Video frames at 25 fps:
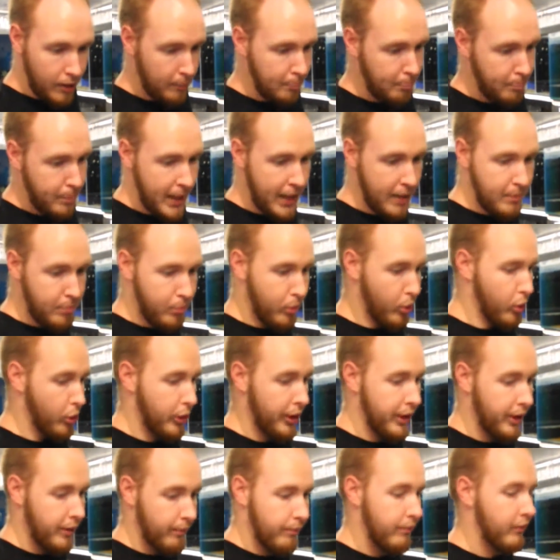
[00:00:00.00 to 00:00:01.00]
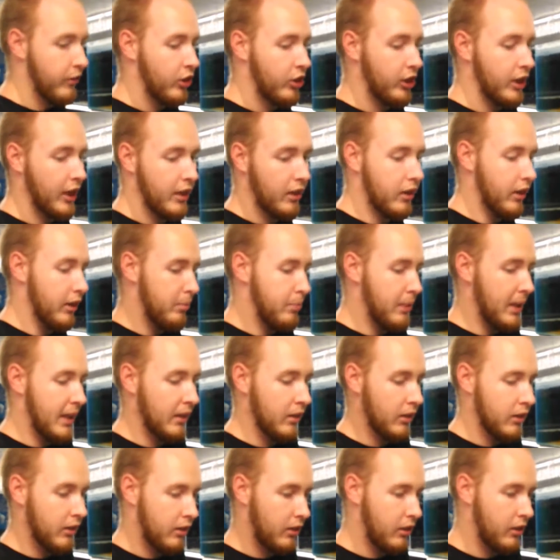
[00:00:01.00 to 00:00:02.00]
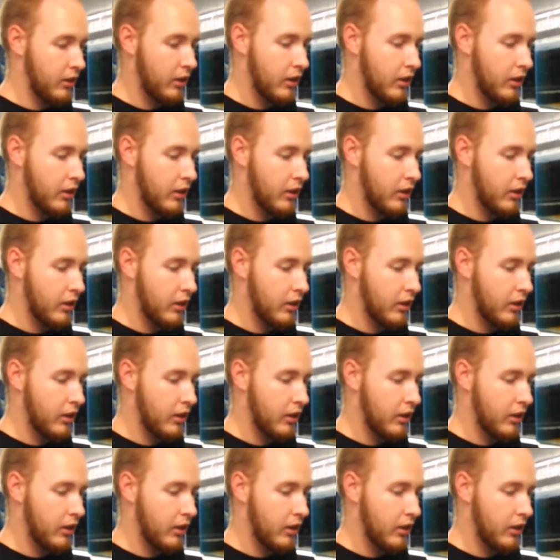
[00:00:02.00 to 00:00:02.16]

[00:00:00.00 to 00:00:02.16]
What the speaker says: big boy cichlid pellets,